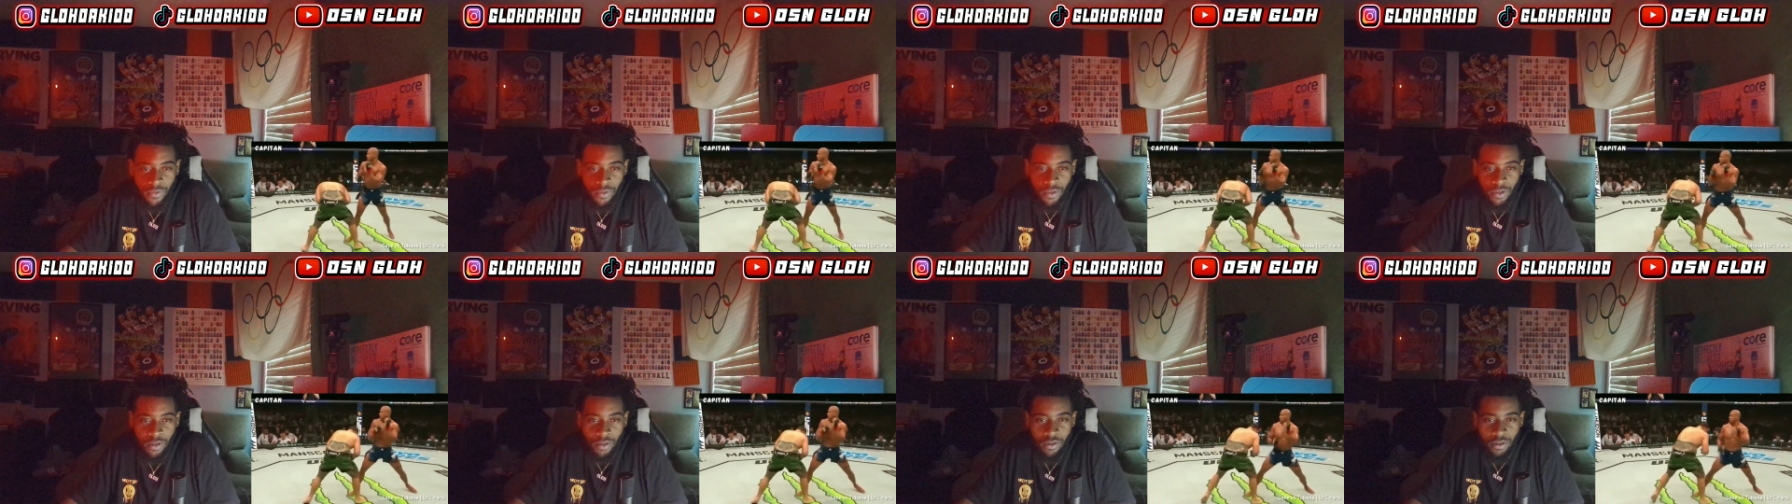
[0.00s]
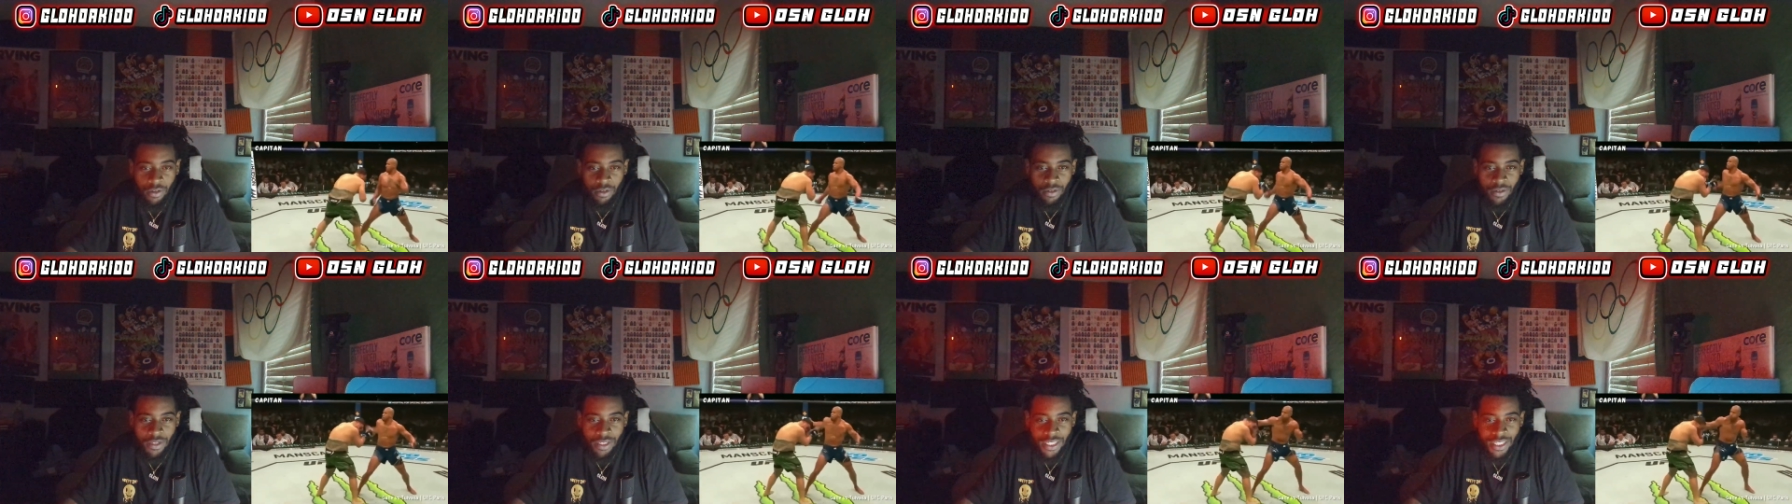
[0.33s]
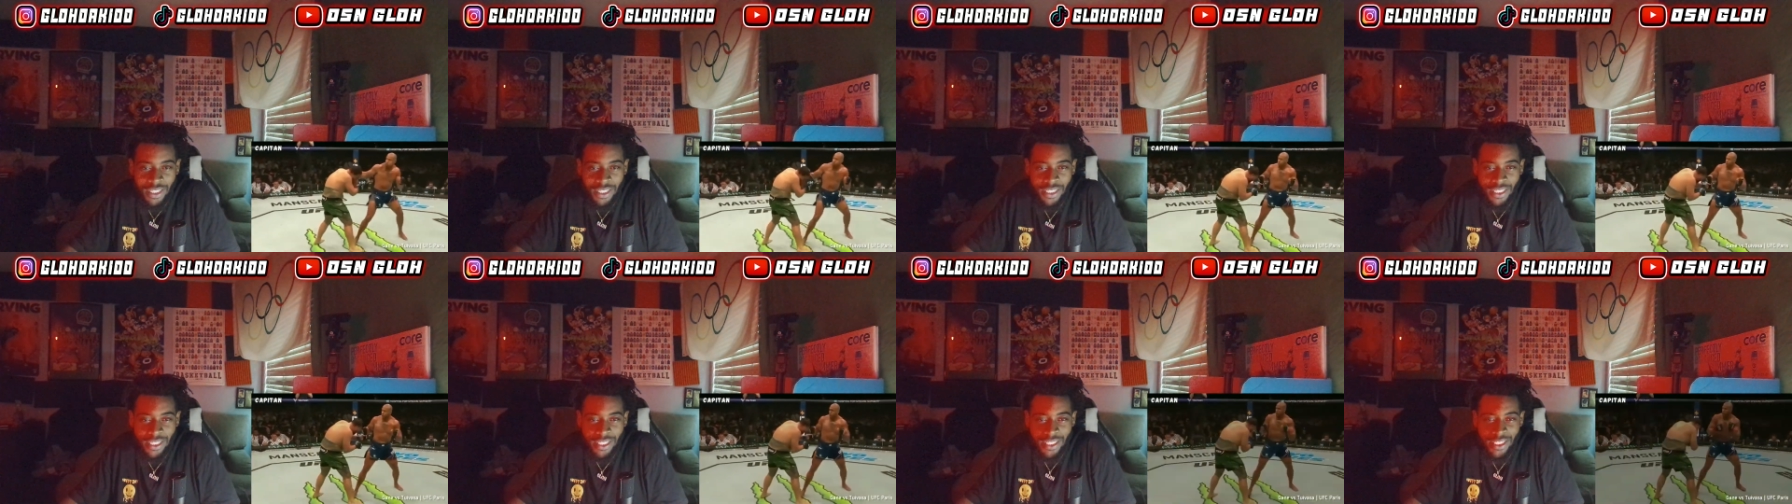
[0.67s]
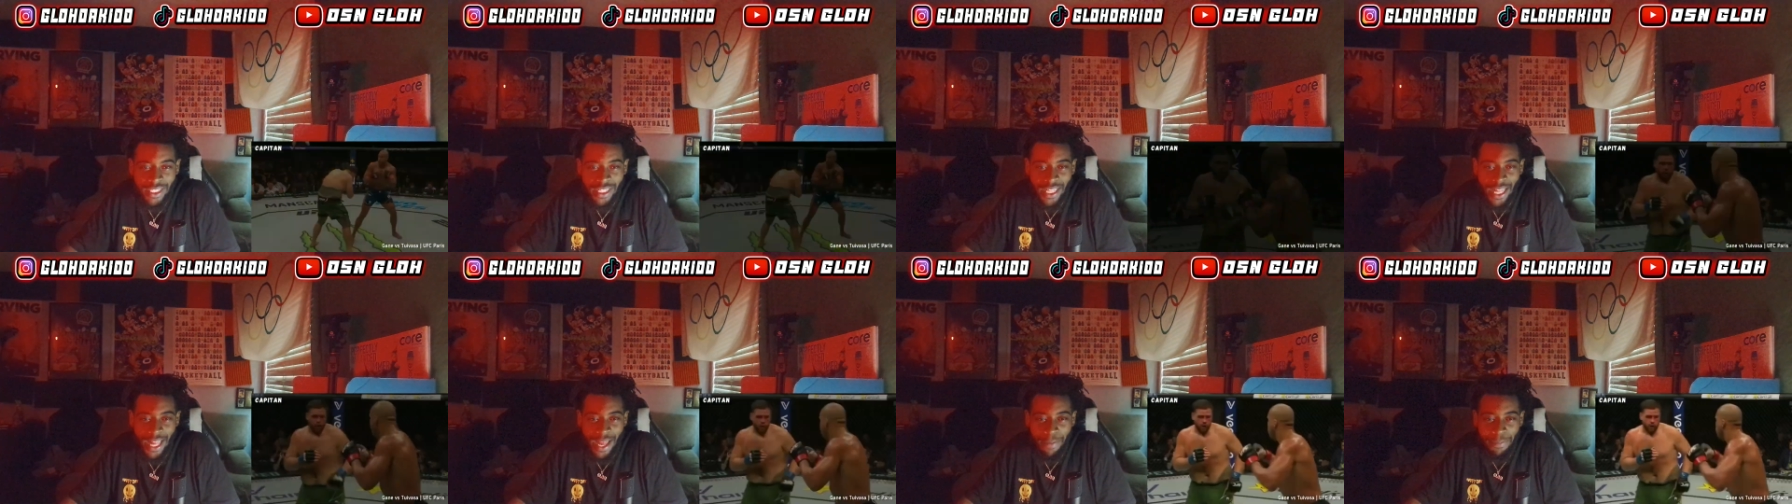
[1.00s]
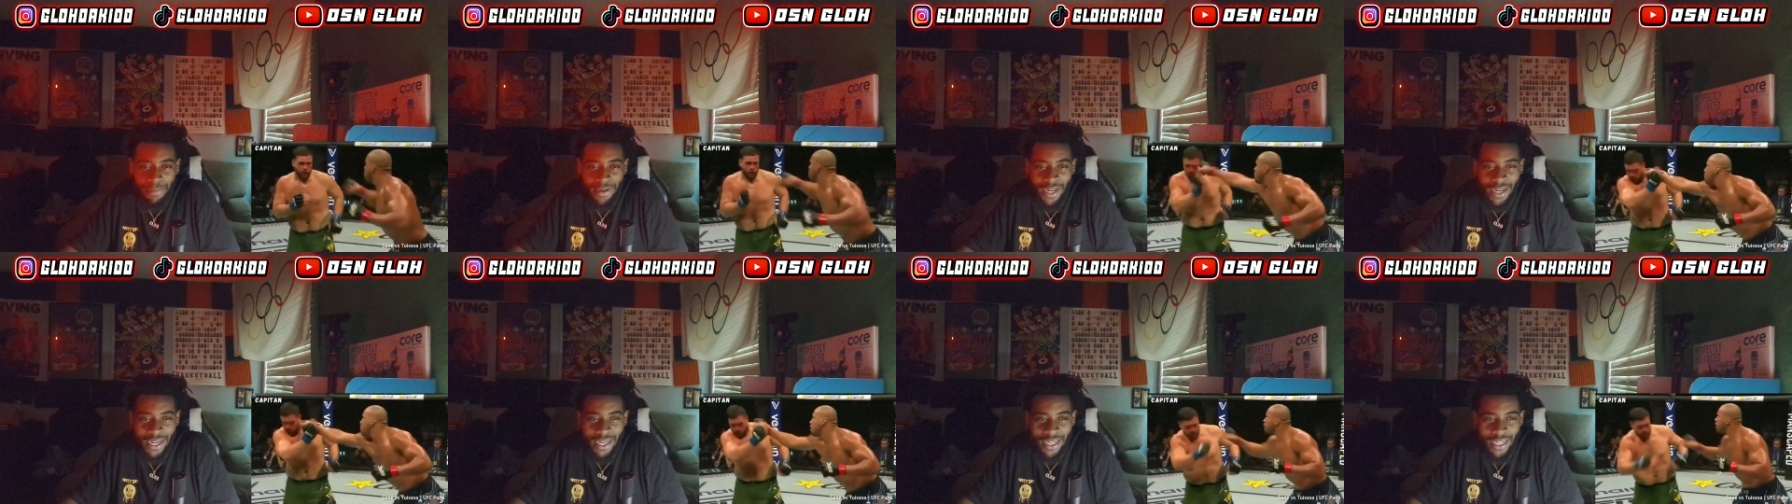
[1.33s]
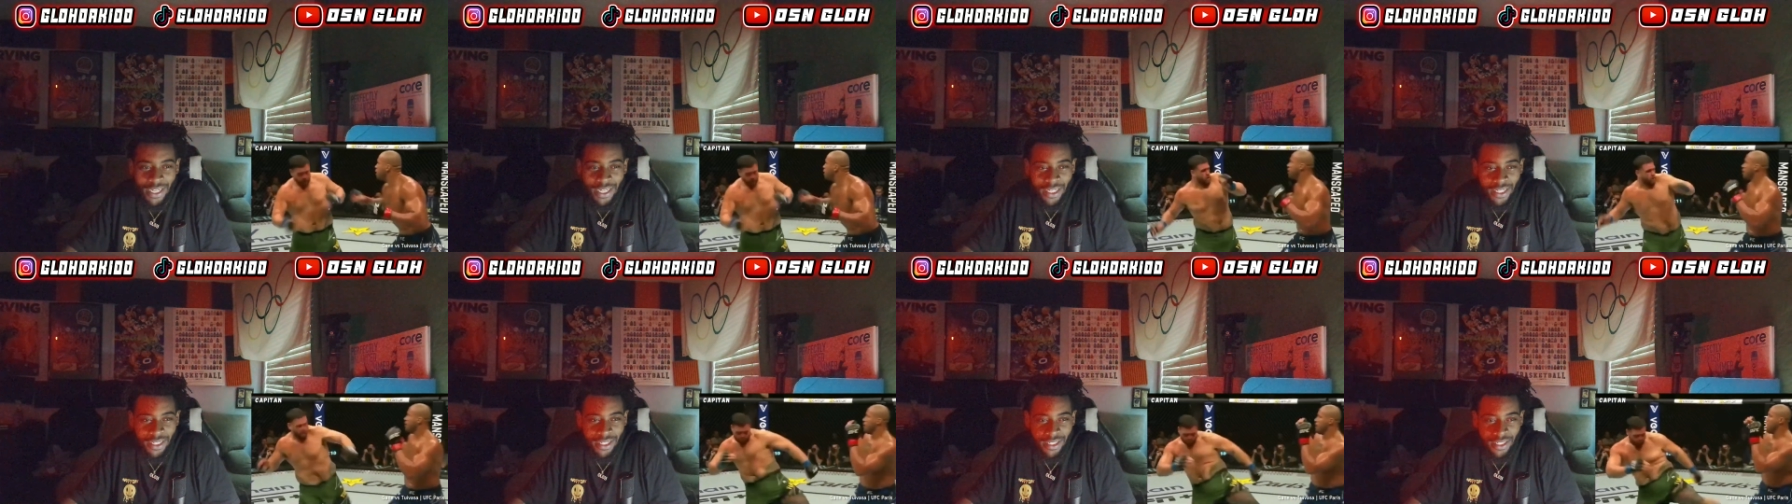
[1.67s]
Oh, he just he's slapping that
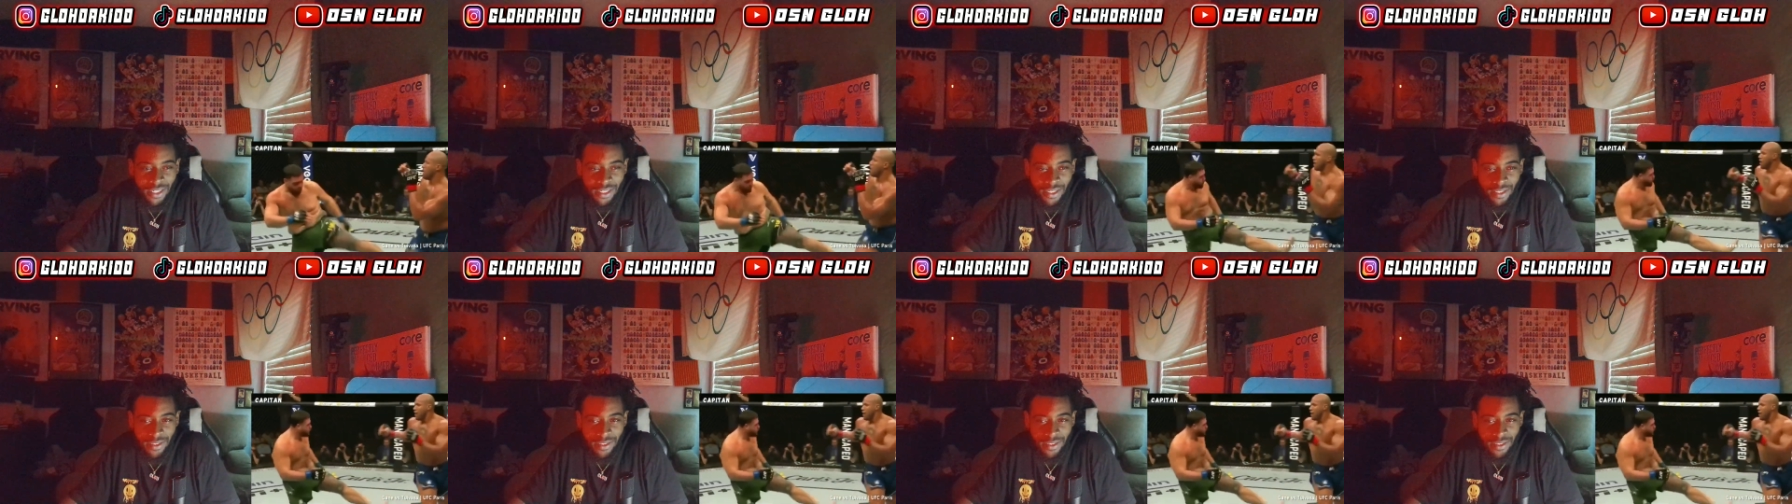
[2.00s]
nigga.